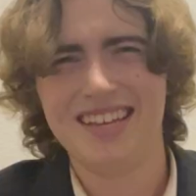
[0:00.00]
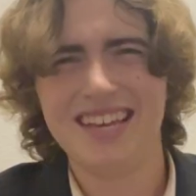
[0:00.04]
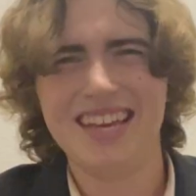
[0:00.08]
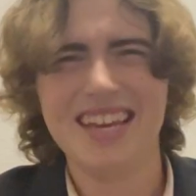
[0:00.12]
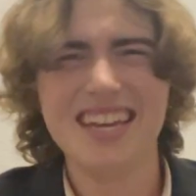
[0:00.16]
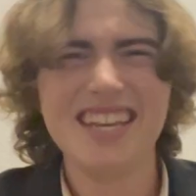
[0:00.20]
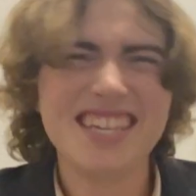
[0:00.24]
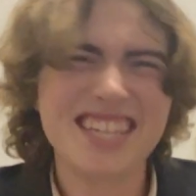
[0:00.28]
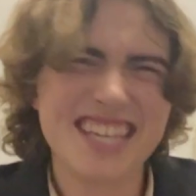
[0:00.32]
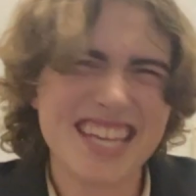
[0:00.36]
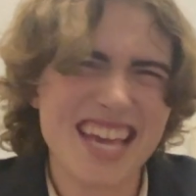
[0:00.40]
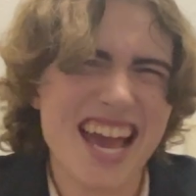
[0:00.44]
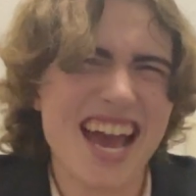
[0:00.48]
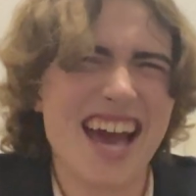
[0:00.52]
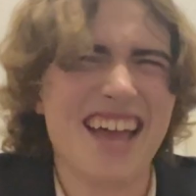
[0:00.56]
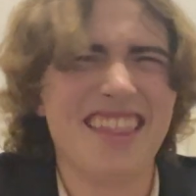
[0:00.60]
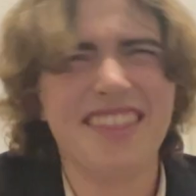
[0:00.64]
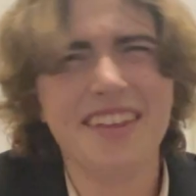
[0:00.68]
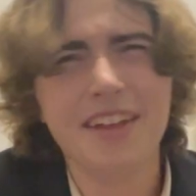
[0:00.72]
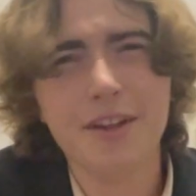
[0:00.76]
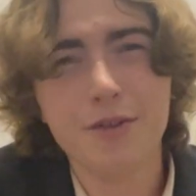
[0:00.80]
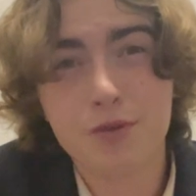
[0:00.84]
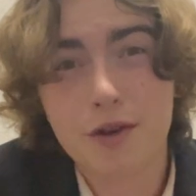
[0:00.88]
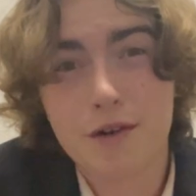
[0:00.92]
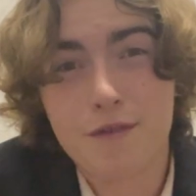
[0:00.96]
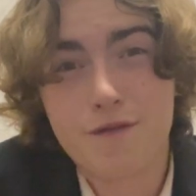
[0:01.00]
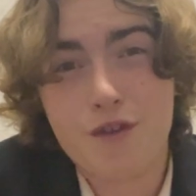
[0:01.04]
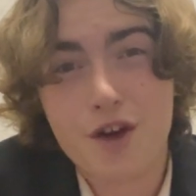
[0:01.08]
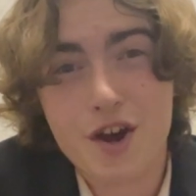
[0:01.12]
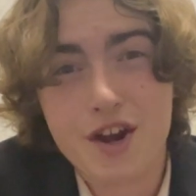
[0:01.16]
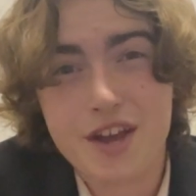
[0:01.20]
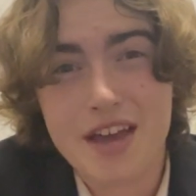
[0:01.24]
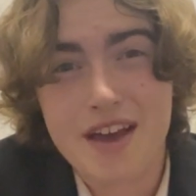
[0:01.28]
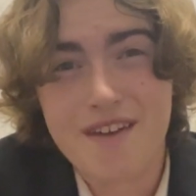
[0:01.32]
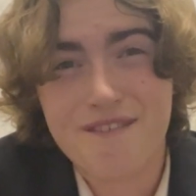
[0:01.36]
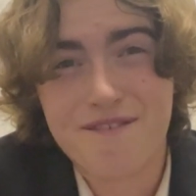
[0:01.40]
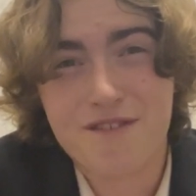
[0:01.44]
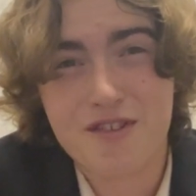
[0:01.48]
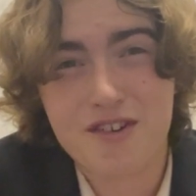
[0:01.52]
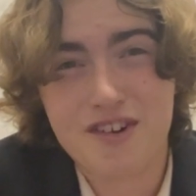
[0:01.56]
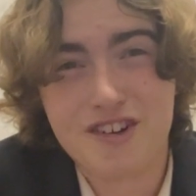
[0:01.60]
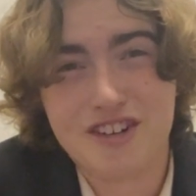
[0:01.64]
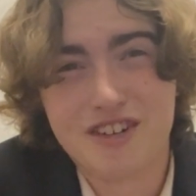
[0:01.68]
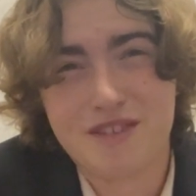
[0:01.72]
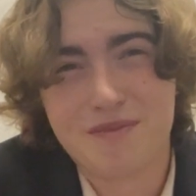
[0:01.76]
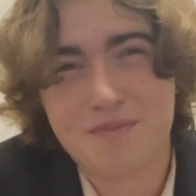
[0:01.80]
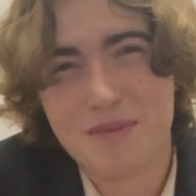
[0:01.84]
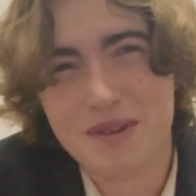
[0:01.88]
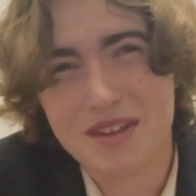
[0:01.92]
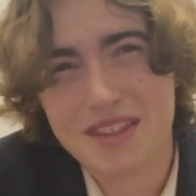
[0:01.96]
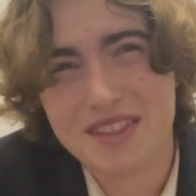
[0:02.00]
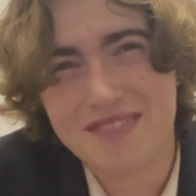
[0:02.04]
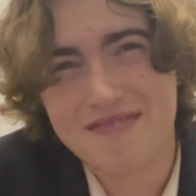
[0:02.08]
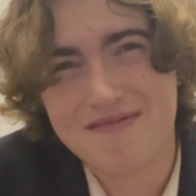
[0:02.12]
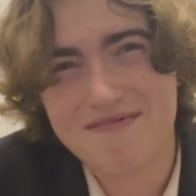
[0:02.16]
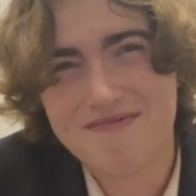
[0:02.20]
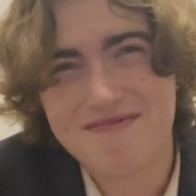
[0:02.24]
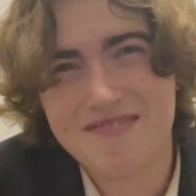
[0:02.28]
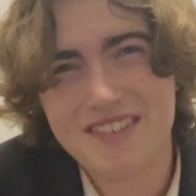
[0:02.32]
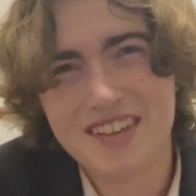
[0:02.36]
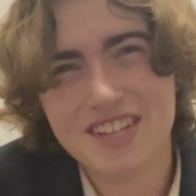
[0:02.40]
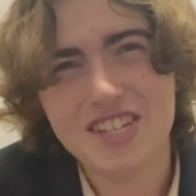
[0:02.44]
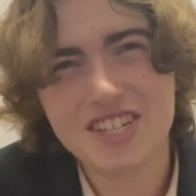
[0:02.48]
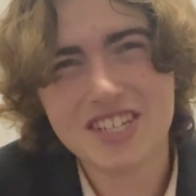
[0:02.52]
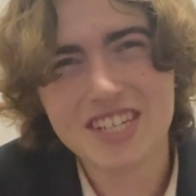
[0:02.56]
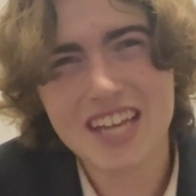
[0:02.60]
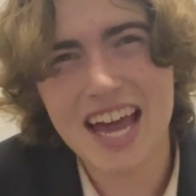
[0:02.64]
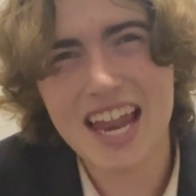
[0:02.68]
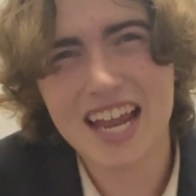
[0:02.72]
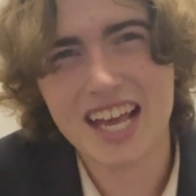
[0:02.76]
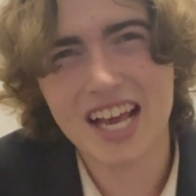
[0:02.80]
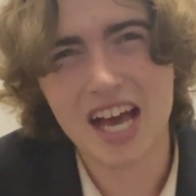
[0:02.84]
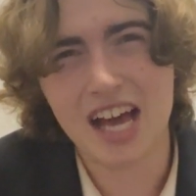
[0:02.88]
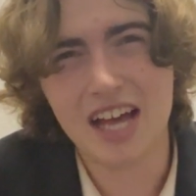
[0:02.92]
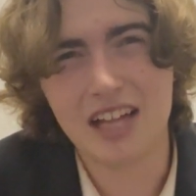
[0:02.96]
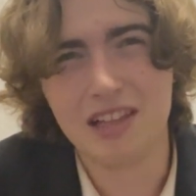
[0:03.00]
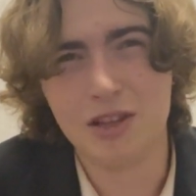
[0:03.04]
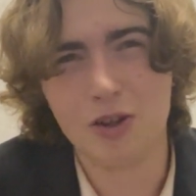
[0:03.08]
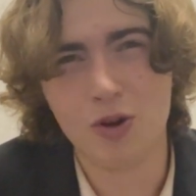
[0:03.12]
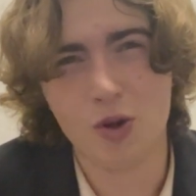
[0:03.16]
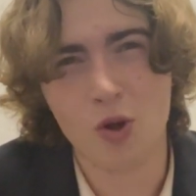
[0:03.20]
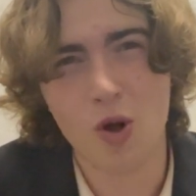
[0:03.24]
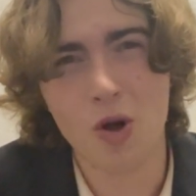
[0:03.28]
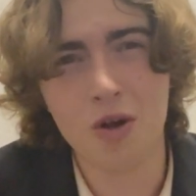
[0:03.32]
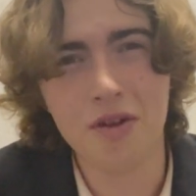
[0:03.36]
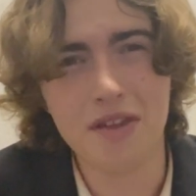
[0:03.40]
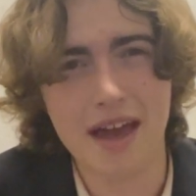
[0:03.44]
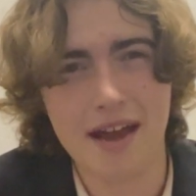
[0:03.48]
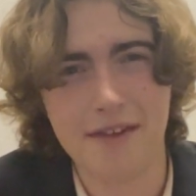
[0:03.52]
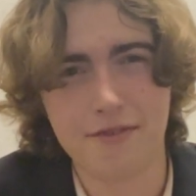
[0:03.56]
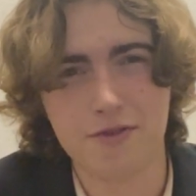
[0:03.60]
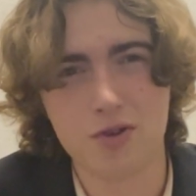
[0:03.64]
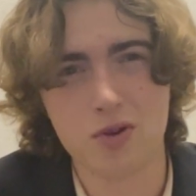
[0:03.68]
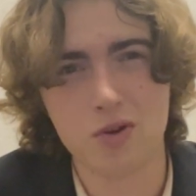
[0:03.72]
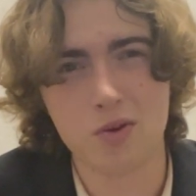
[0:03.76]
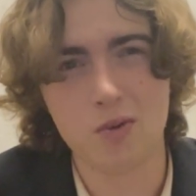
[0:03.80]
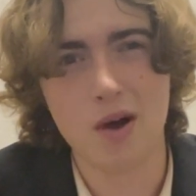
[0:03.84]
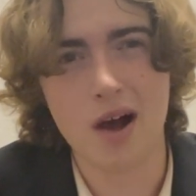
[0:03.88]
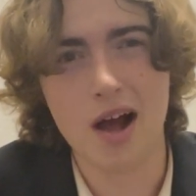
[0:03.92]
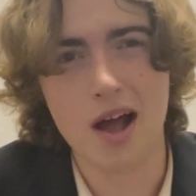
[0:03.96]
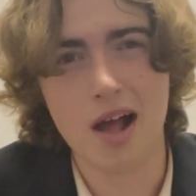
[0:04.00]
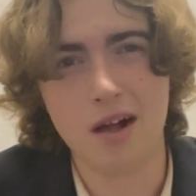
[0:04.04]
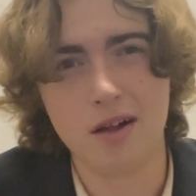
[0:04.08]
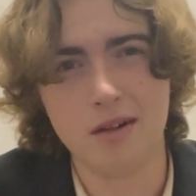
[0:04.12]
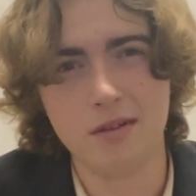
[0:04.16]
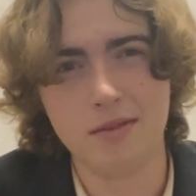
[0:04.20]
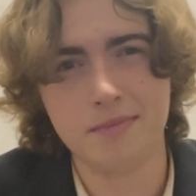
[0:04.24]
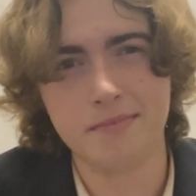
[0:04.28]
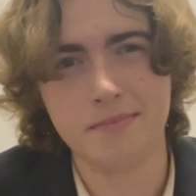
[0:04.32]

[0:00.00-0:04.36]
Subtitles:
And yeah, these were funny at first, but they just kind of got a little old after a while.